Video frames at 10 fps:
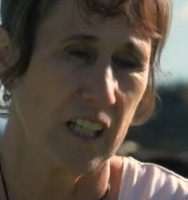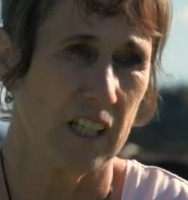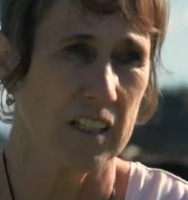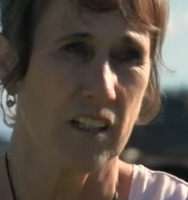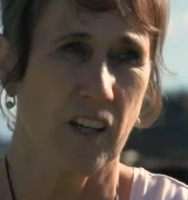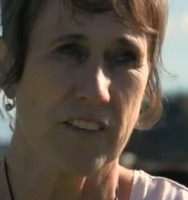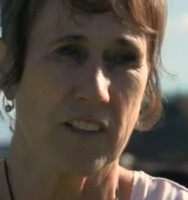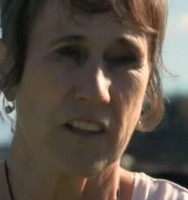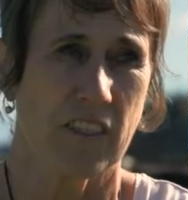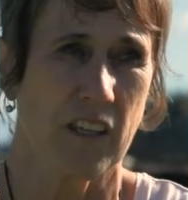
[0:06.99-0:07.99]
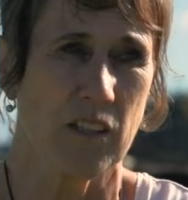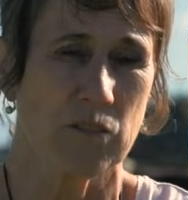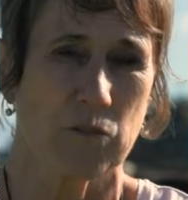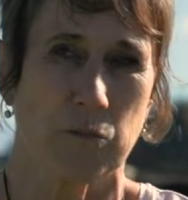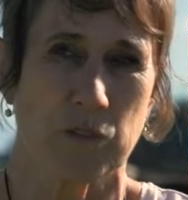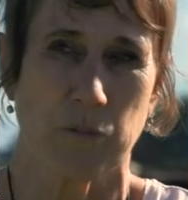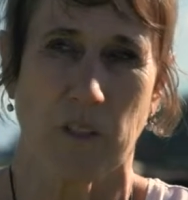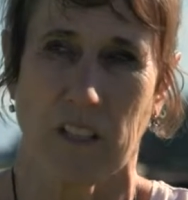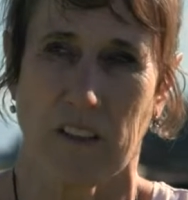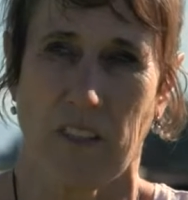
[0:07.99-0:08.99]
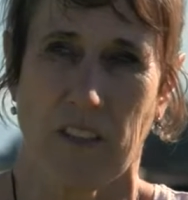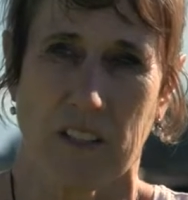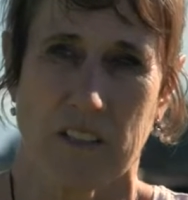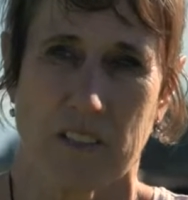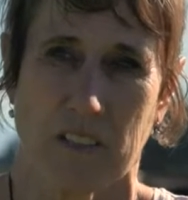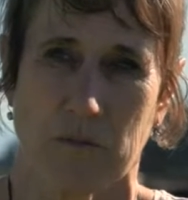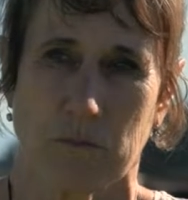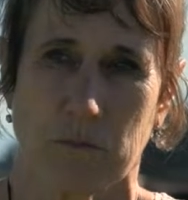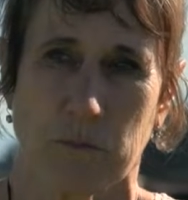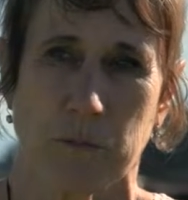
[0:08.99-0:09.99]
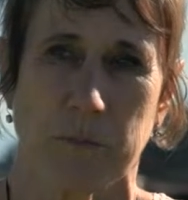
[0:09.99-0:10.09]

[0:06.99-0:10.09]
And I think that was one of the things that would